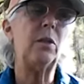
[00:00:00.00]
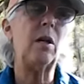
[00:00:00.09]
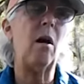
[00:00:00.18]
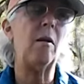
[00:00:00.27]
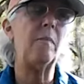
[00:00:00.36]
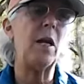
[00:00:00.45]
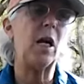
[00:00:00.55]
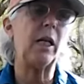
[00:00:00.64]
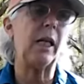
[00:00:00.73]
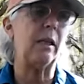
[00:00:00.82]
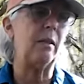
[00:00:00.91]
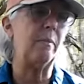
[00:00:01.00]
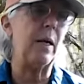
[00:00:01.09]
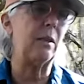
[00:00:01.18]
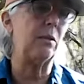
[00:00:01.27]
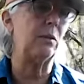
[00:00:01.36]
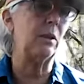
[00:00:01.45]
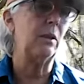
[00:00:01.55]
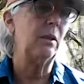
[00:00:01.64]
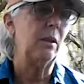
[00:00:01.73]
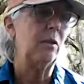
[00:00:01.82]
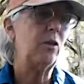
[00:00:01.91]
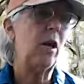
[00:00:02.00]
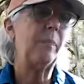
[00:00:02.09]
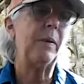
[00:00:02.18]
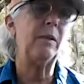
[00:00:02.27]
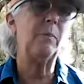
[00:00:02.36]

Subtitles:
Tom Noddy," he bellowed, dropping the